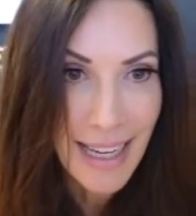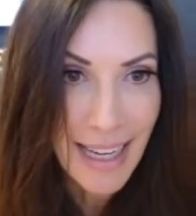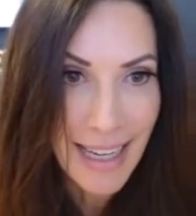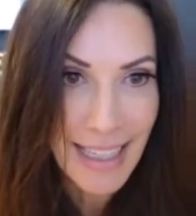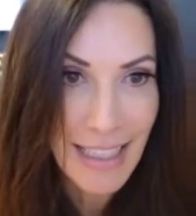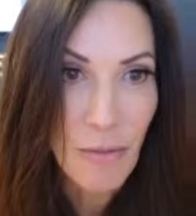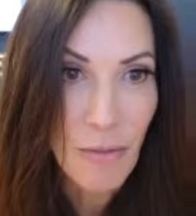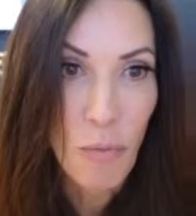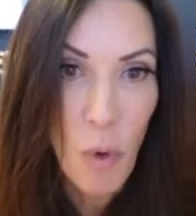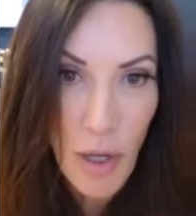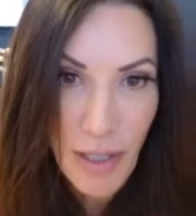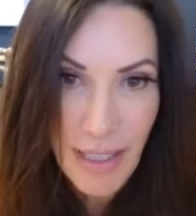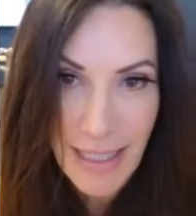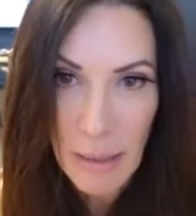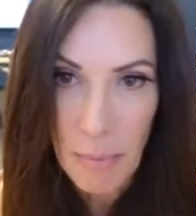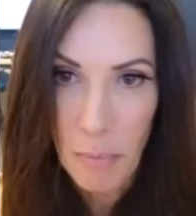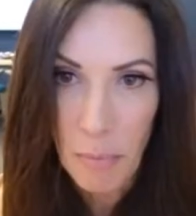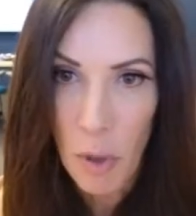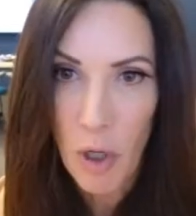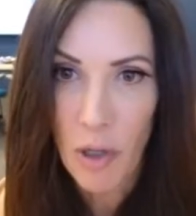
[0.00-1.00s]
and
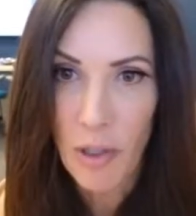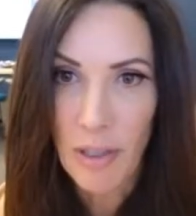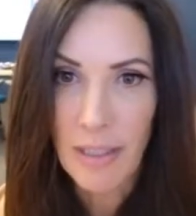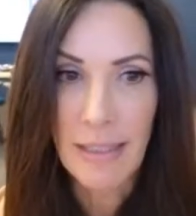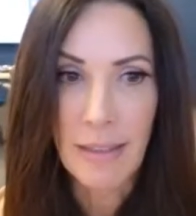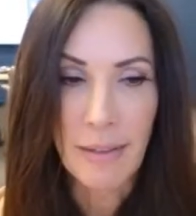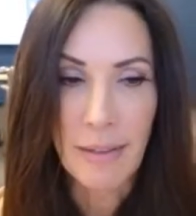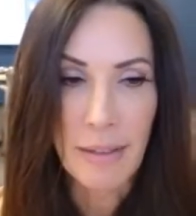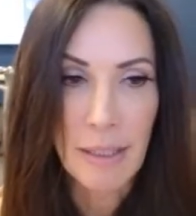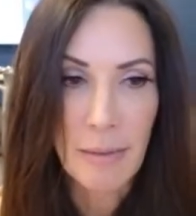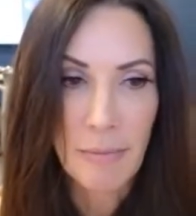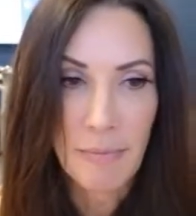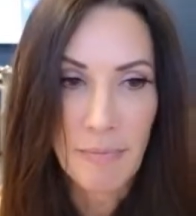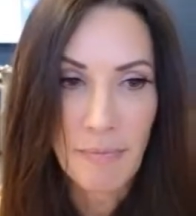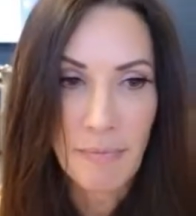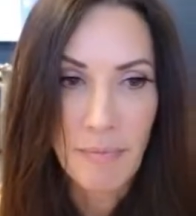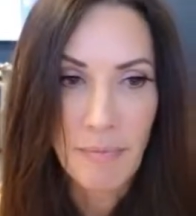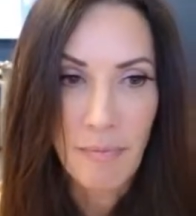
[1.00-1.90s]
what's important.